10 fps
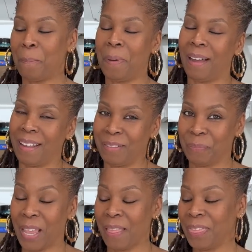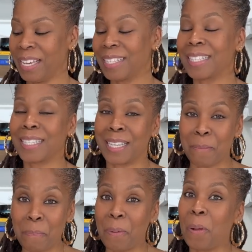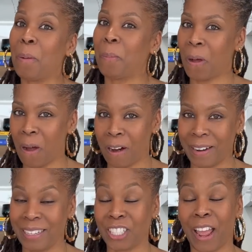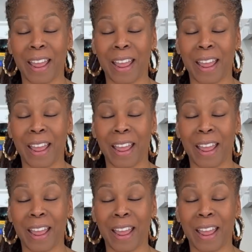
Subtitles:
But this simple porridge